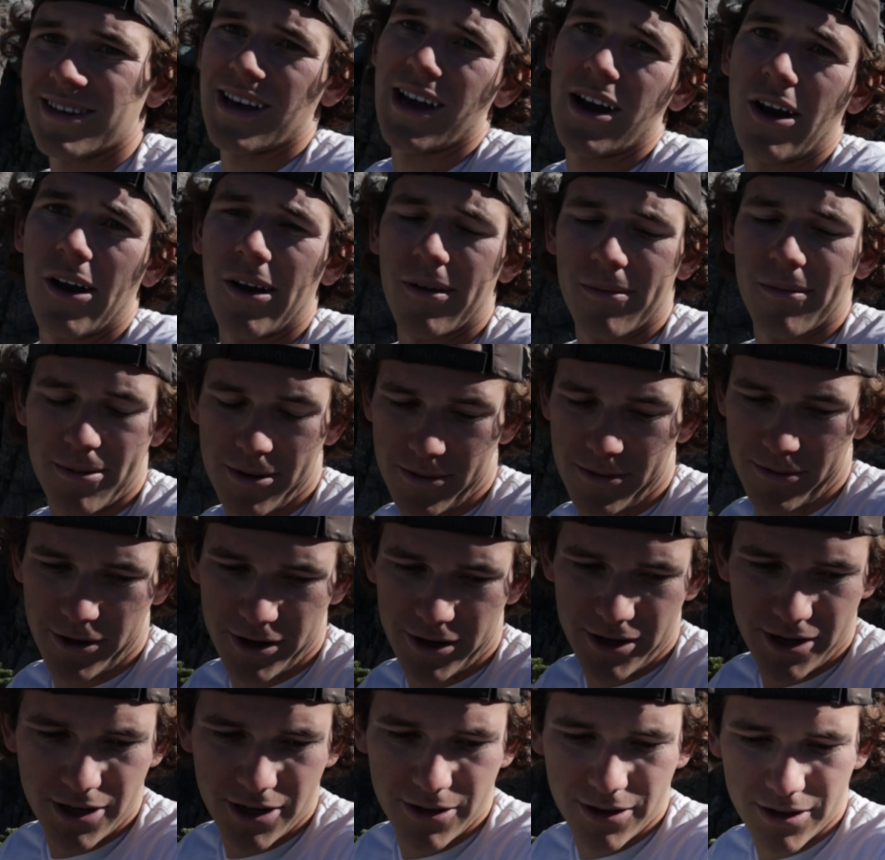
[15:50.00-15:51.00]
scary,
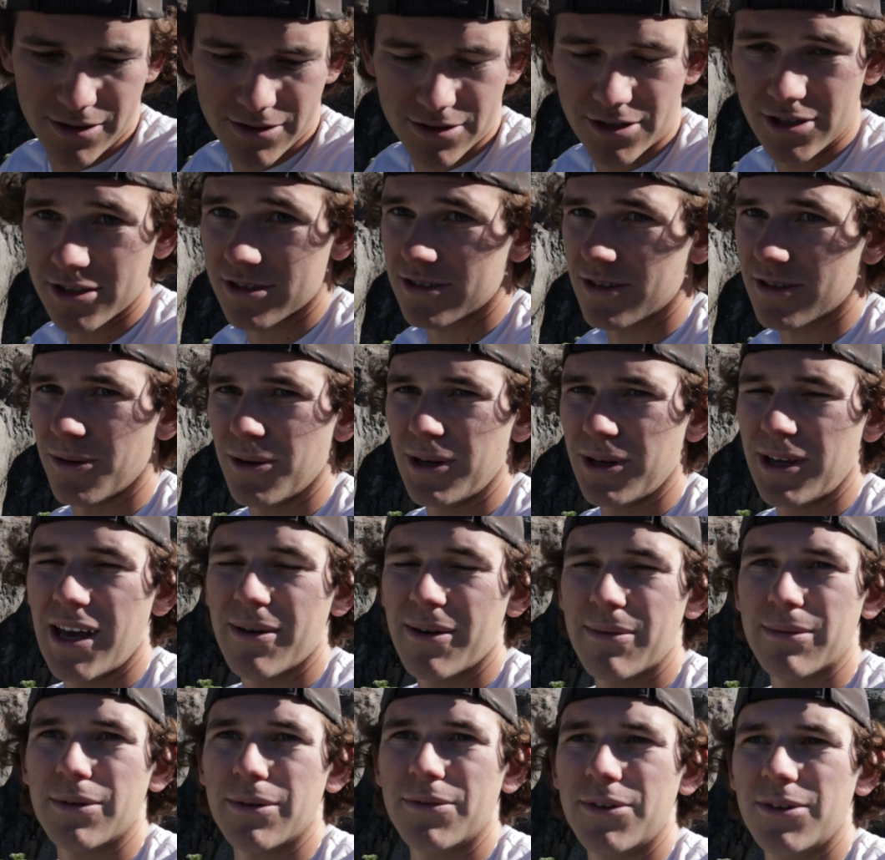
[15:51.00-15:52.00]
but we're gonna do it. She's
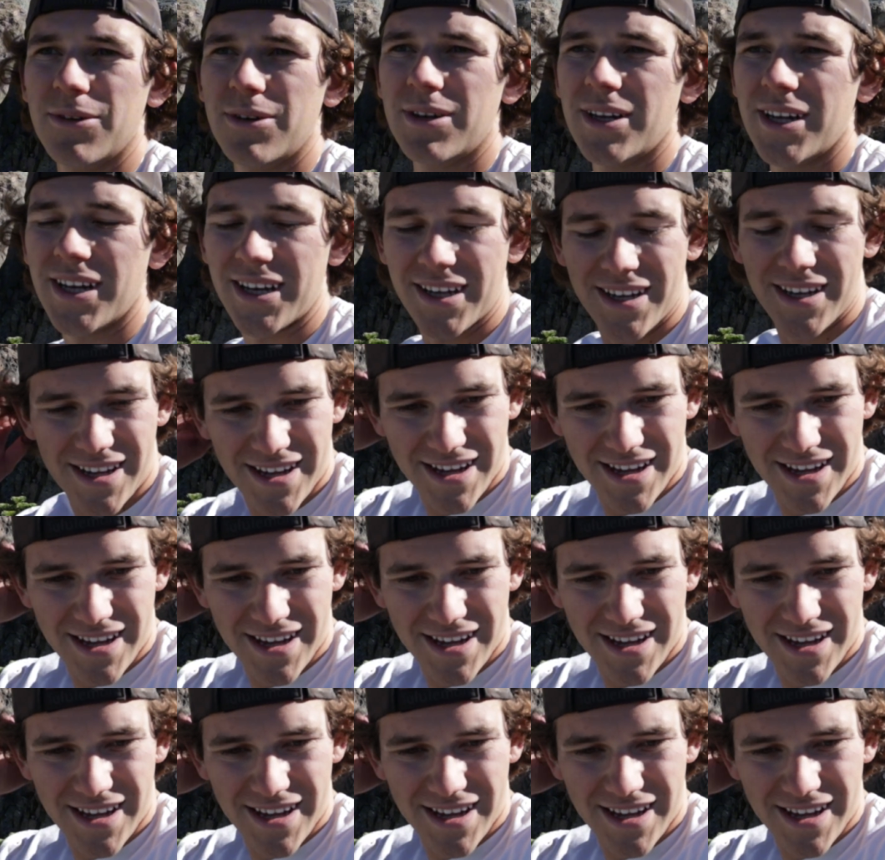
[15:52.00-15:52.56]
totally capable of doing it.